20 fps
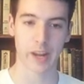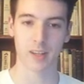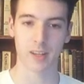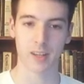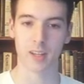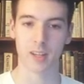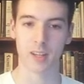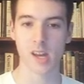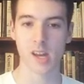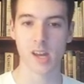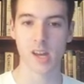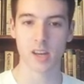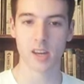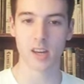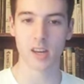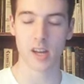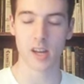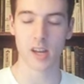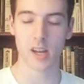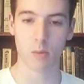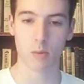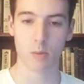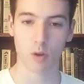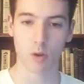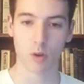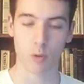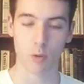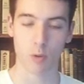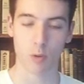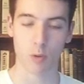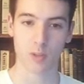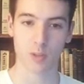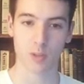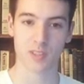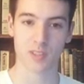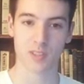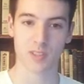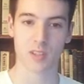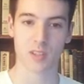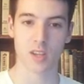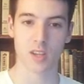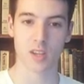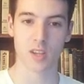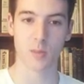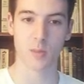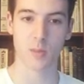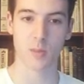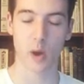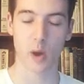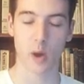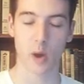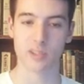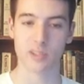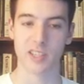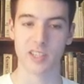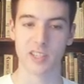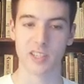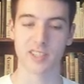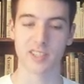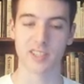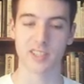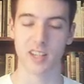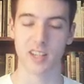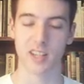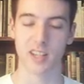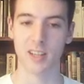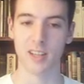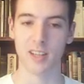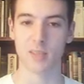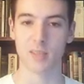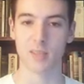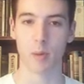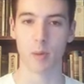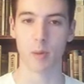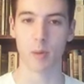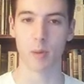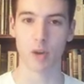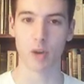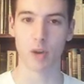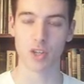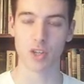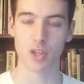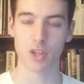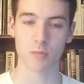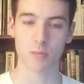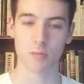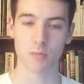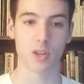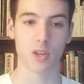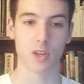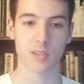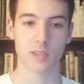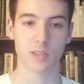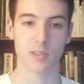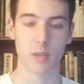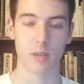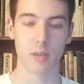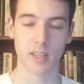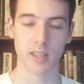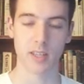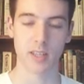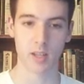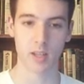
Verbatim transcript: And Nakamura was supposedly still in his preparation, because he played